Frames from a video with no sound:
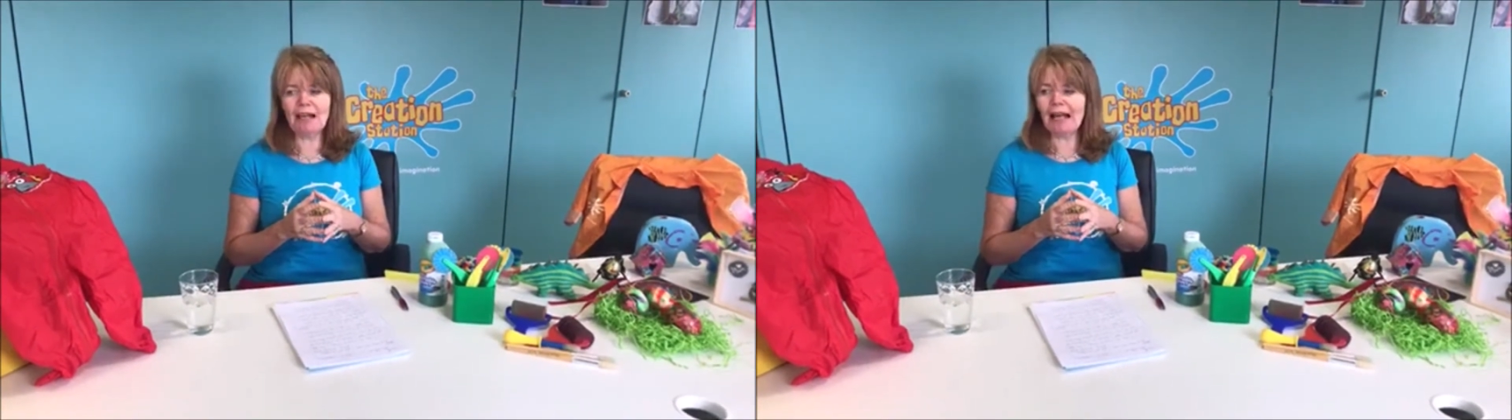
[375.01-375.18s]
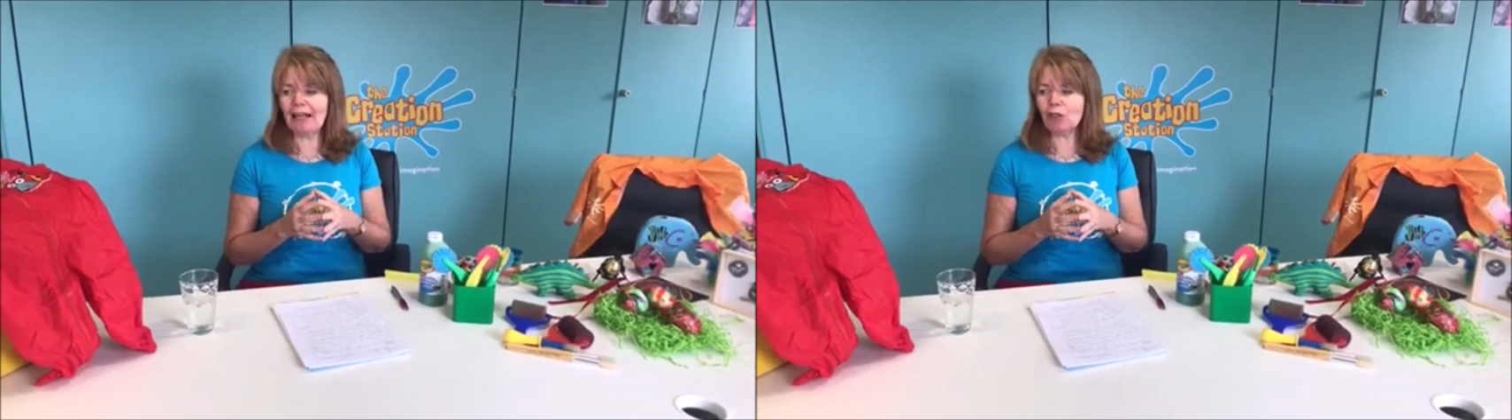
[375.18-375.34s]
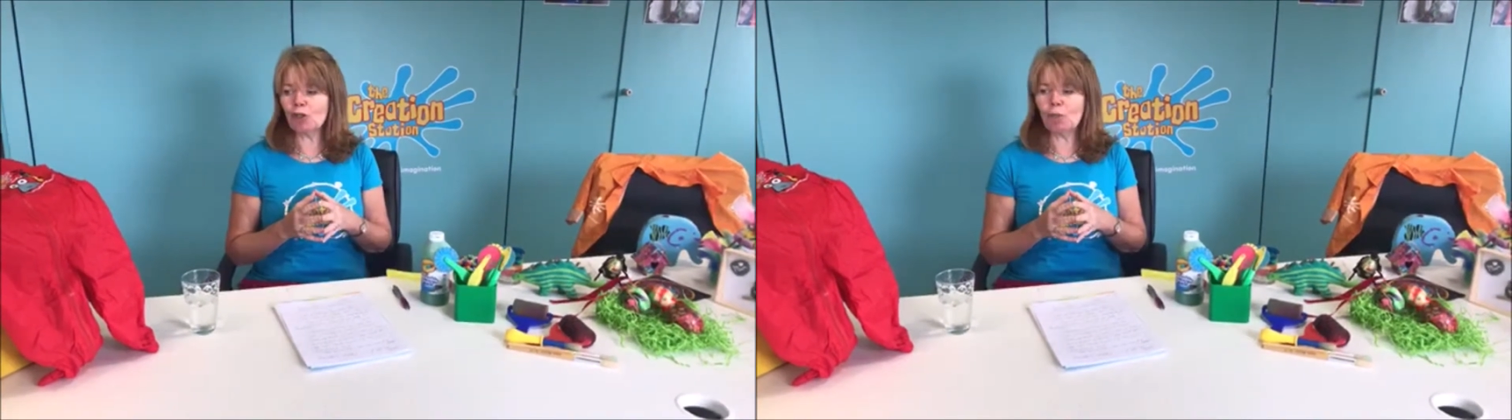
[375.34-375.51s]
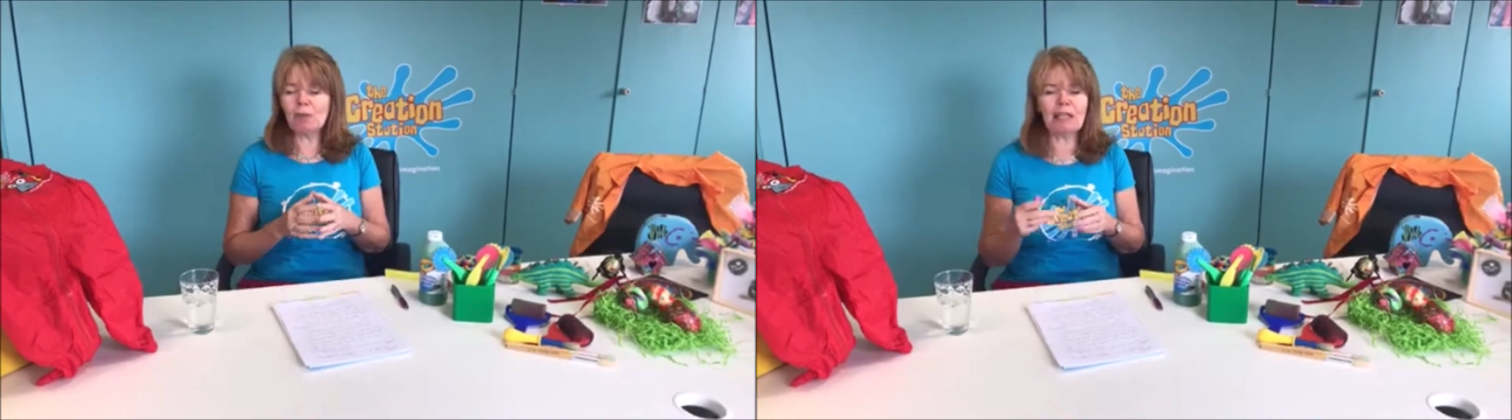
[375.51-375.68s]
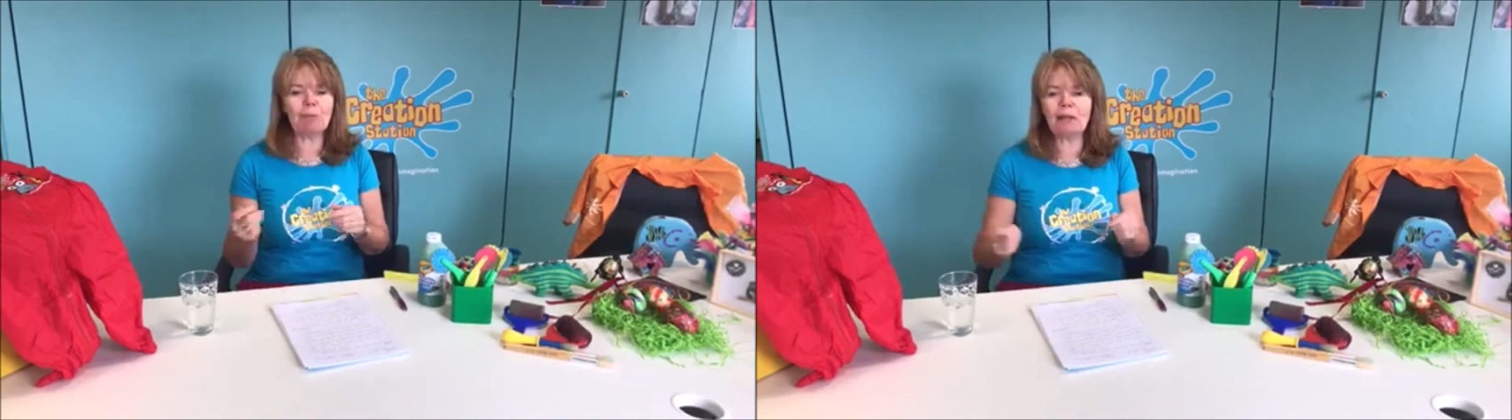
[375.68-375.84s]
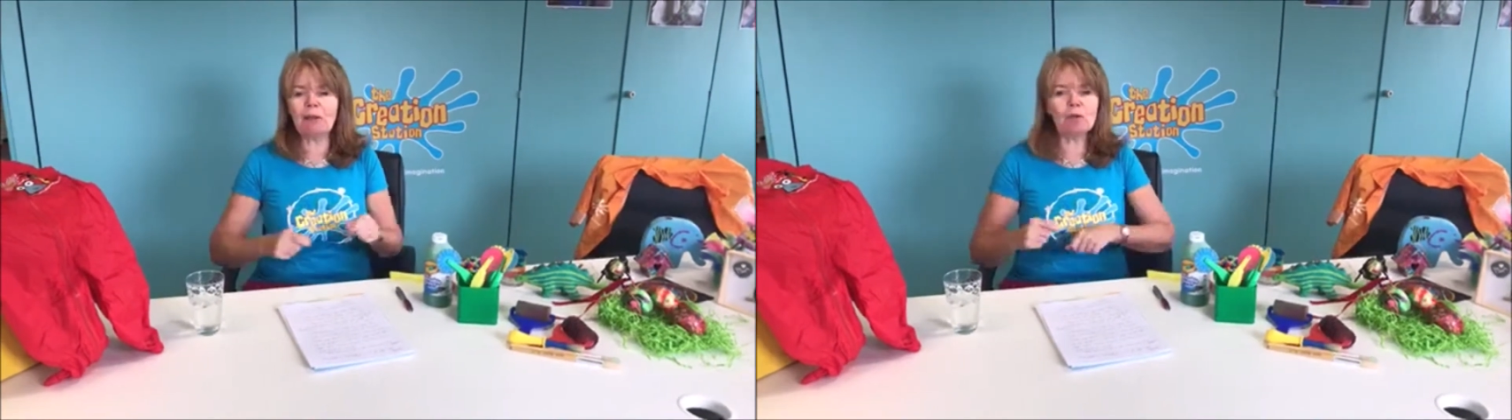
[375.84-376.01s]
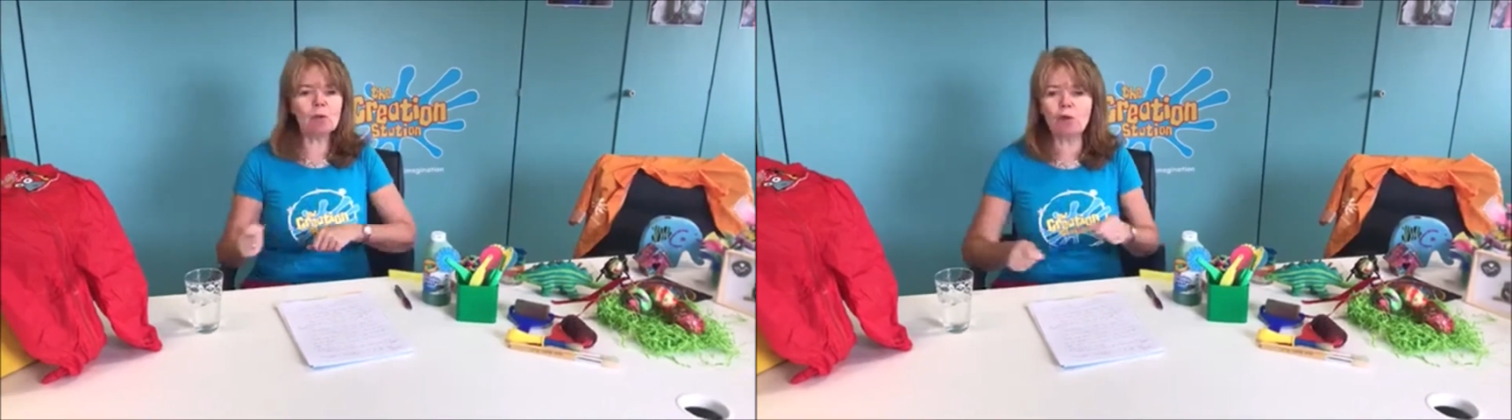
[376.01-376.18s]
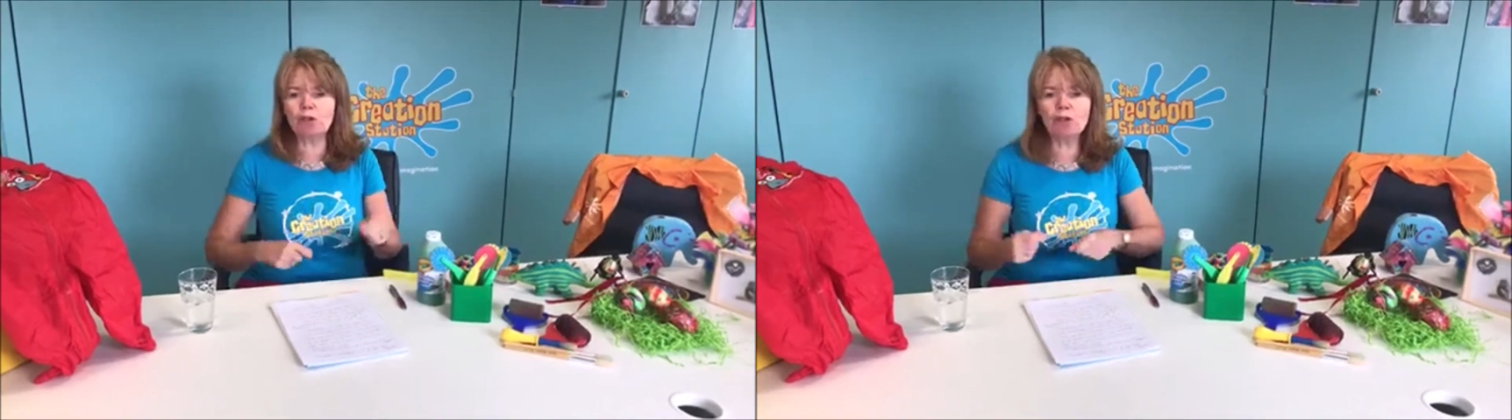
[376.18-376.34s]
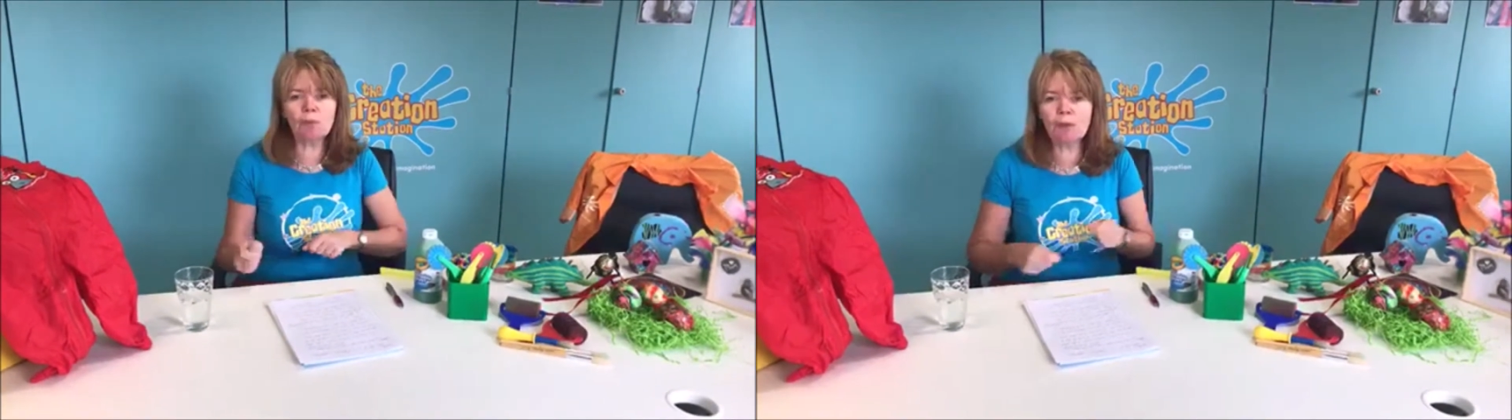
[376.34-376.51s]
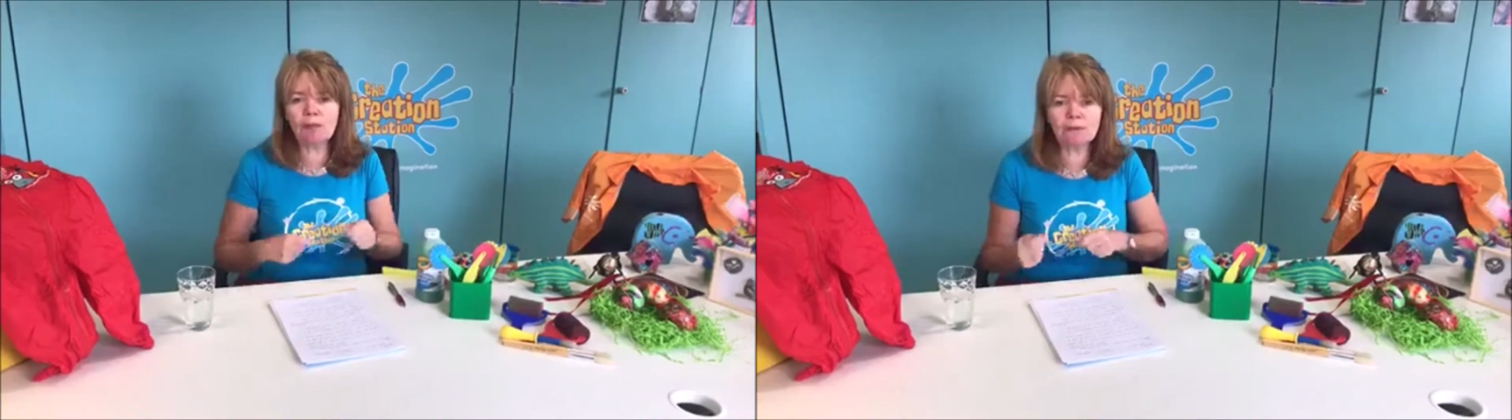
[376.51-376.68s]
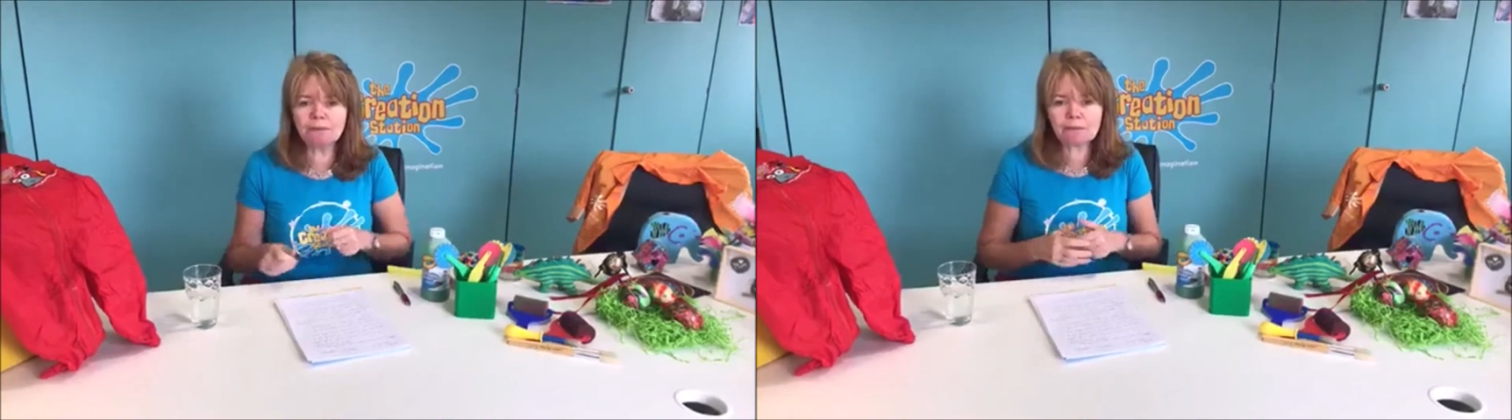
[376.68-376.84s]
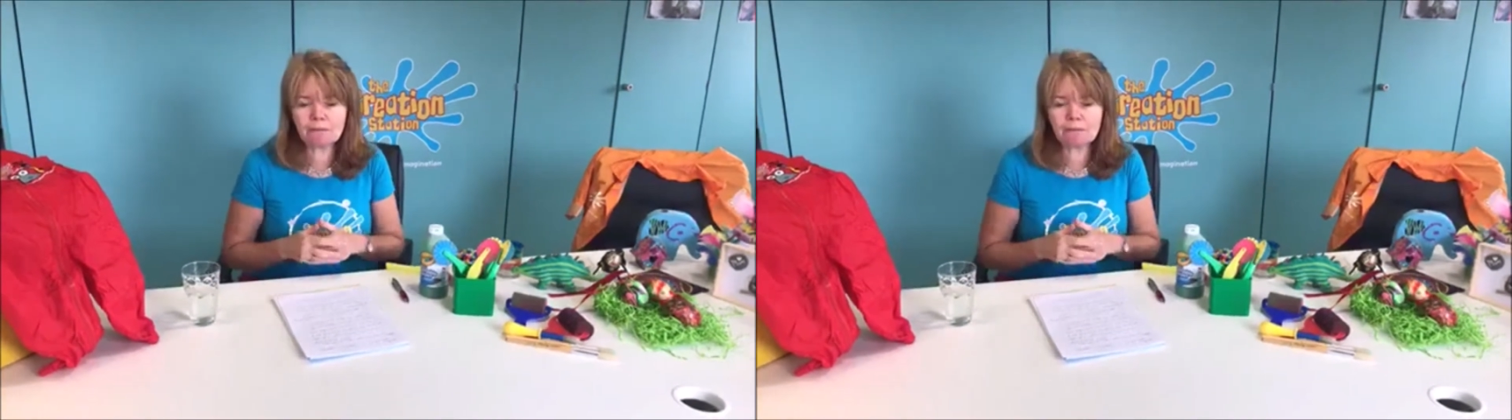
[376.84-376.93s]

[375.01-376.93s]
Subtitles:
And it could be they play with the washing up bowl